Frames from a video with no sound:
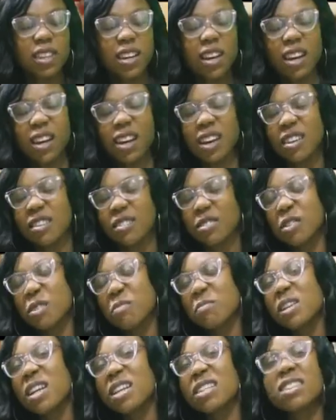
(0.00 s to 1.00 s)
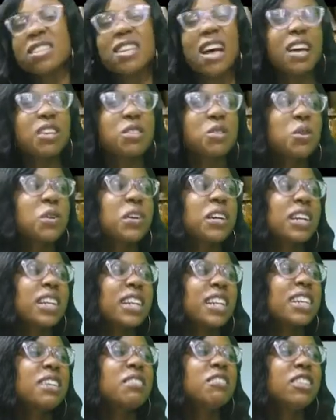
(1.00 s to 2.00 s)
Yeah, some ladies are so
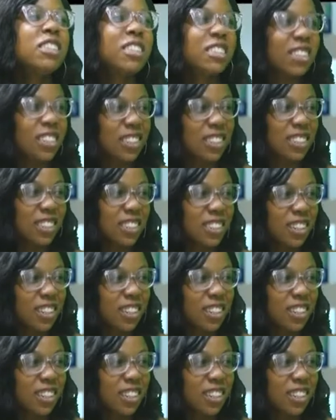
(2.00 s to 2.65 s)
clingy.